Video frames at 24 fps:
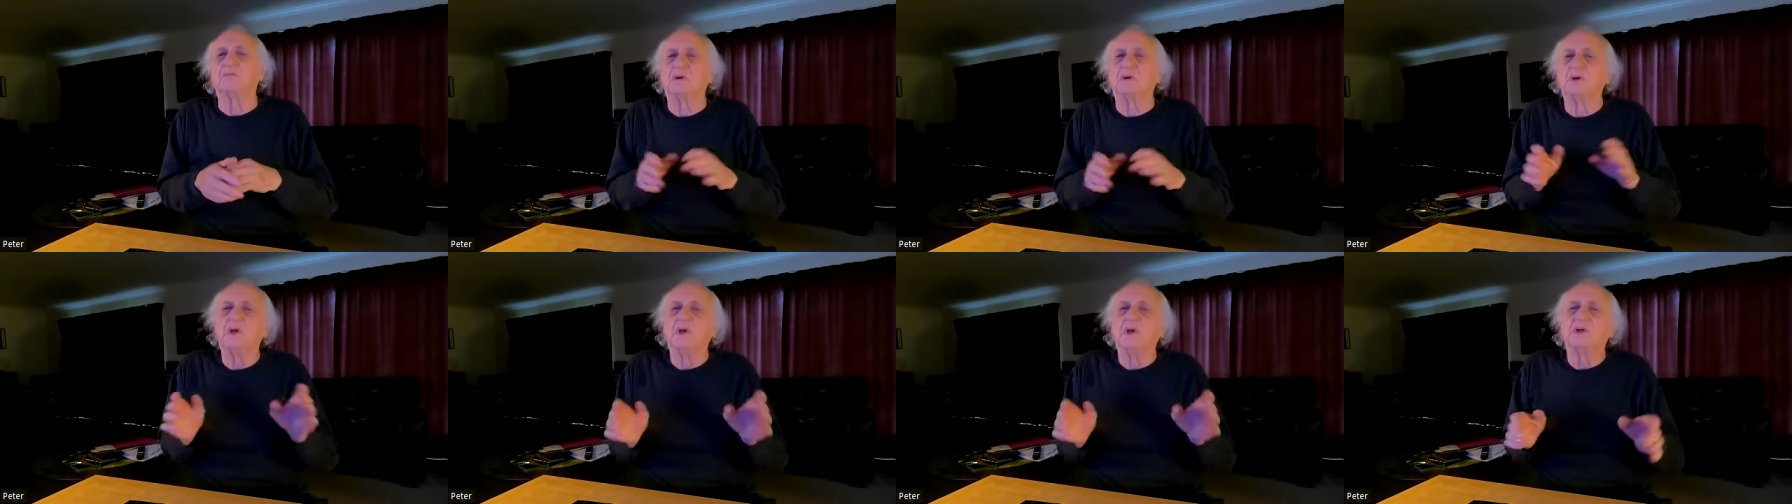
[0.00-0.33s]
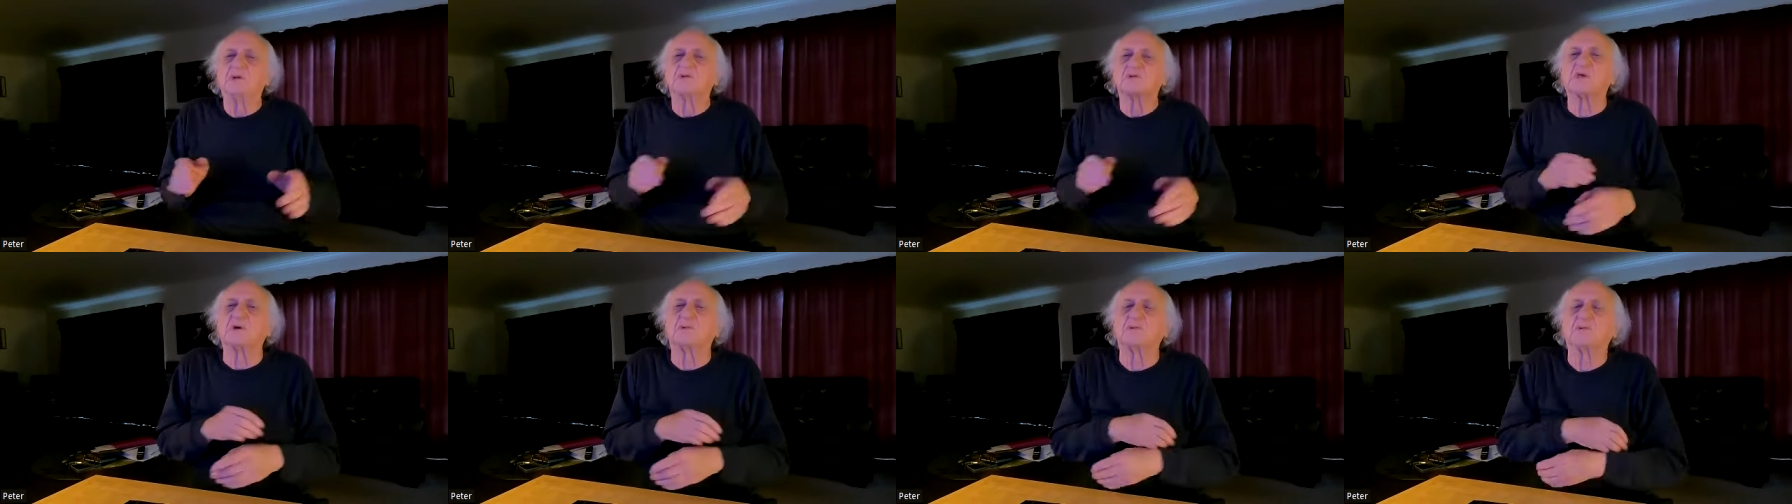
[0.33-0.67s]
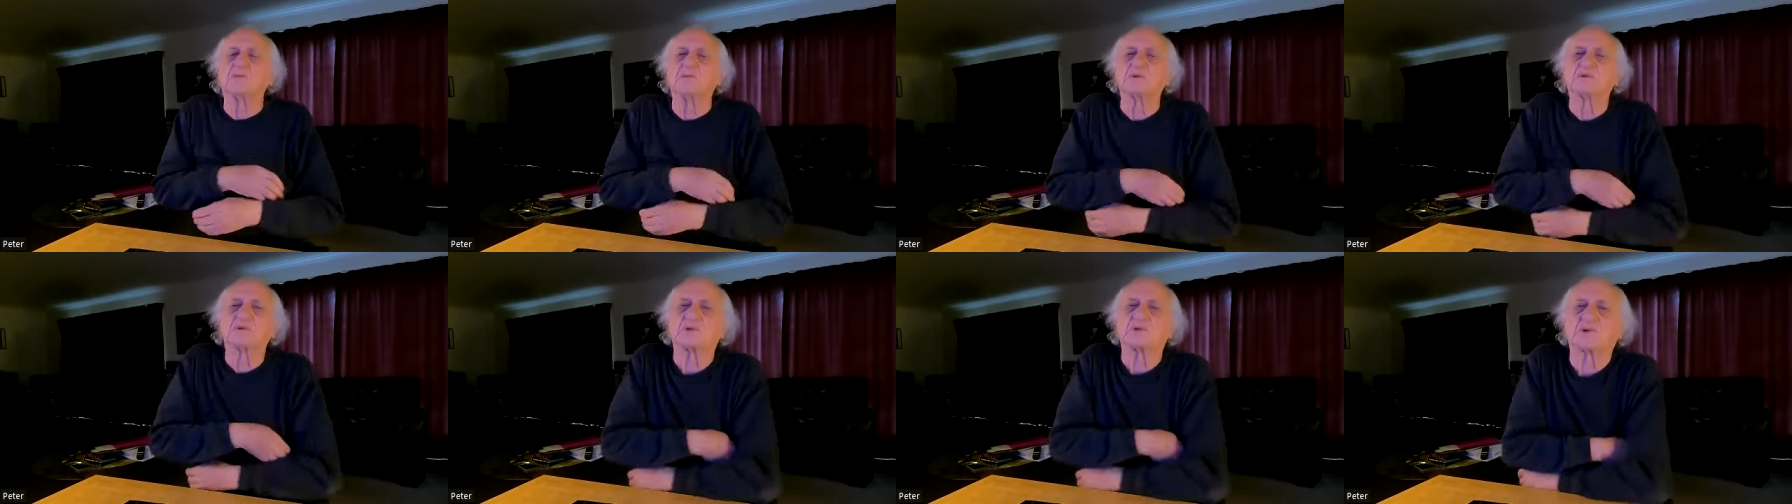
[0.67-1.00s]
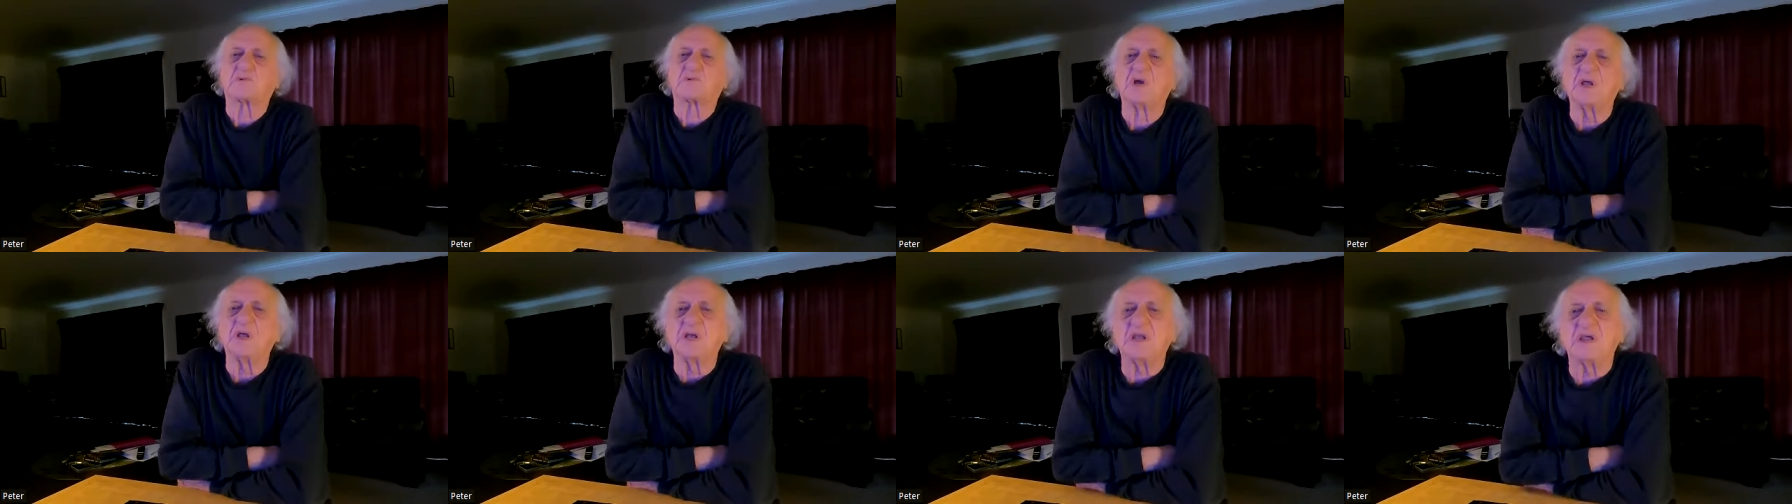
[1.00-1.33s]
so it was a
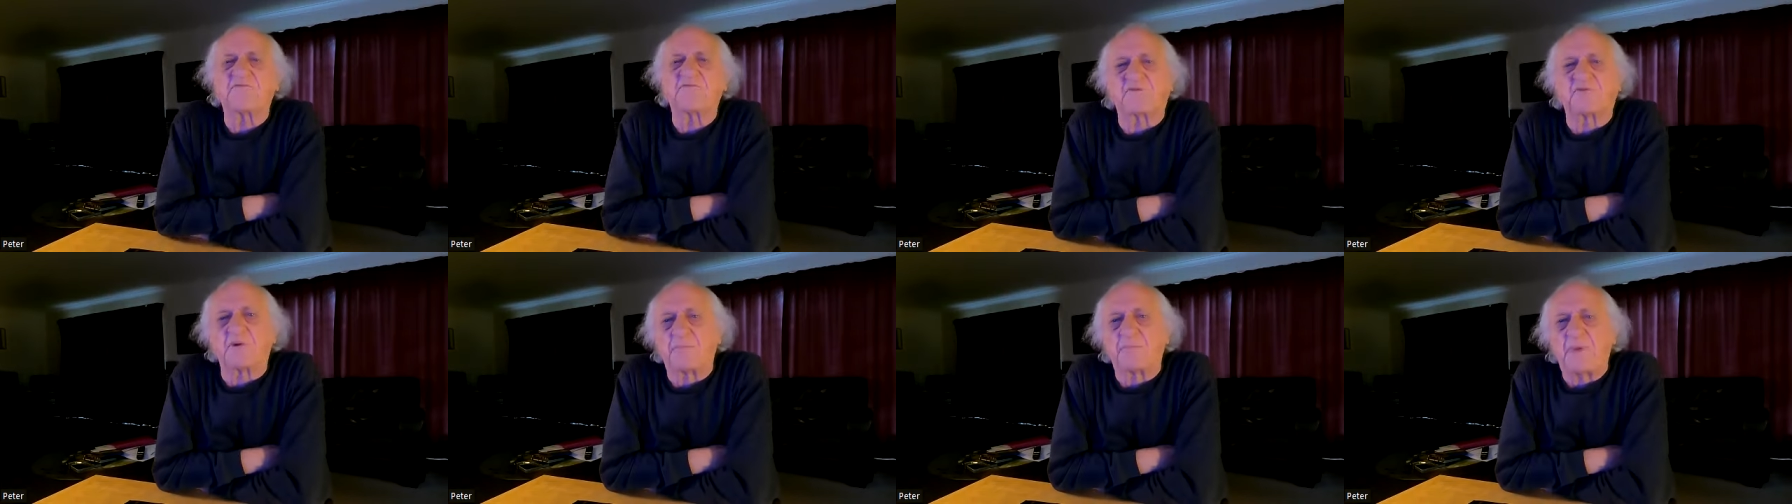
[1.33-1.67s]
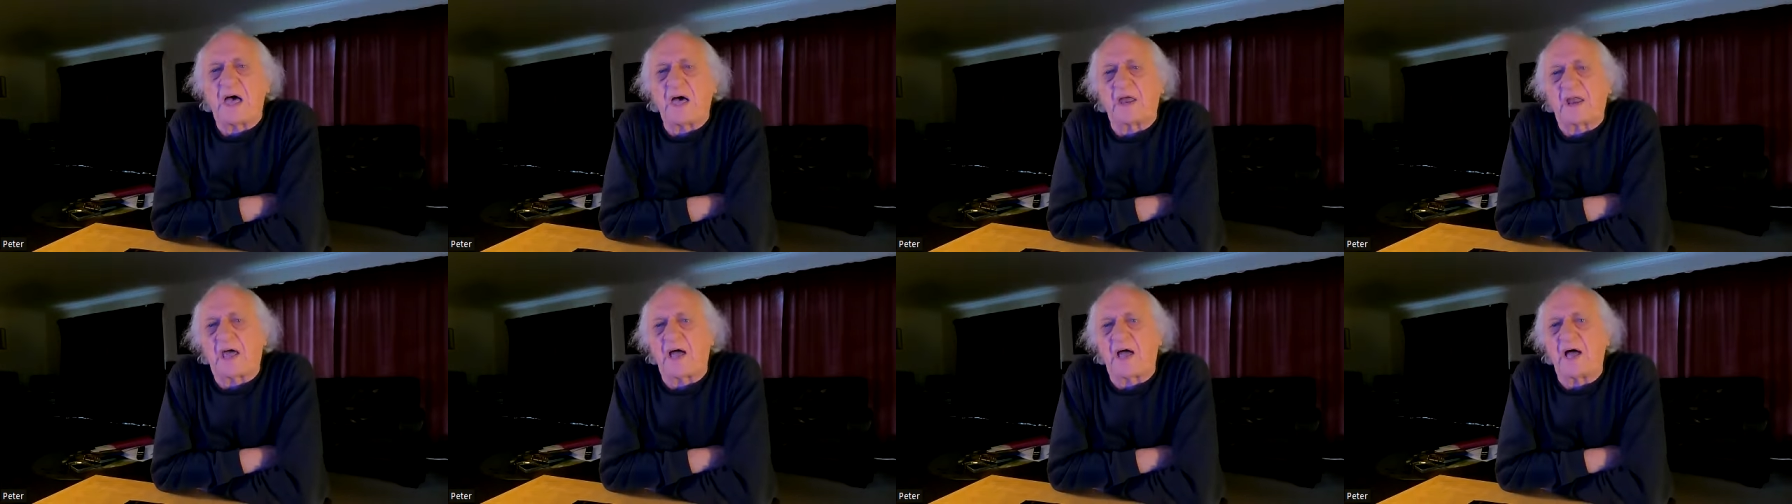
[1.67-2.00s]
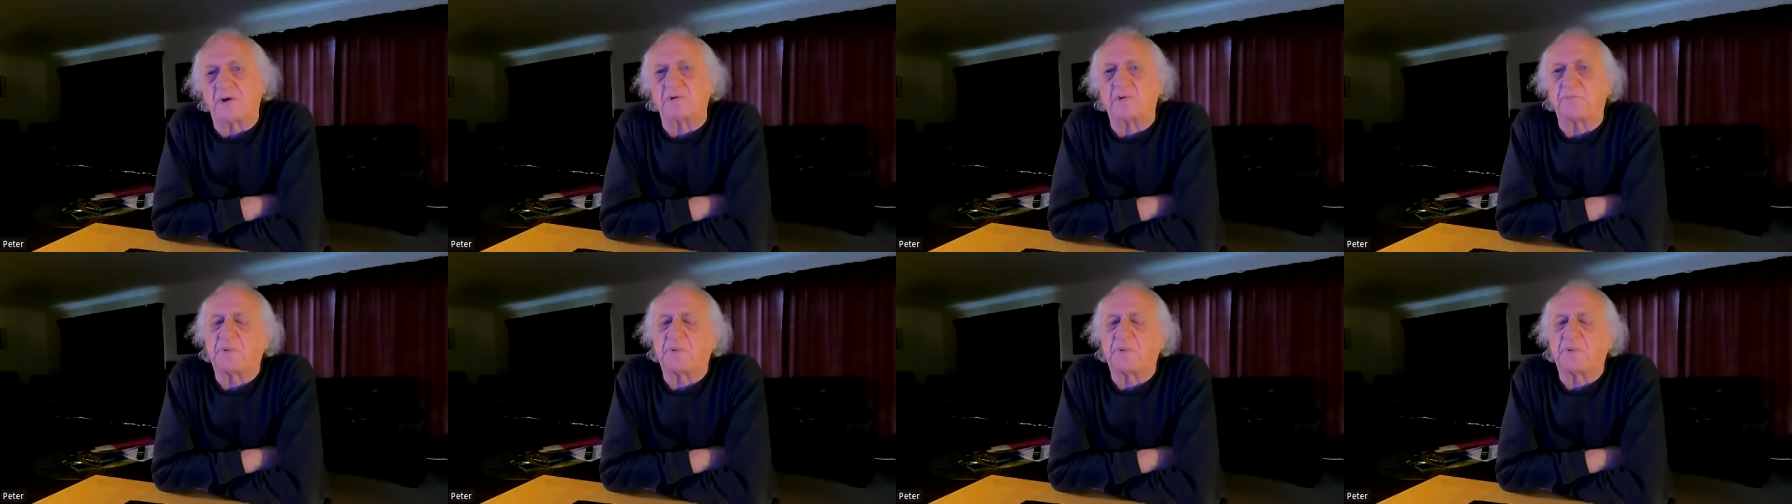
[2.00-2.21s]
screening for about 100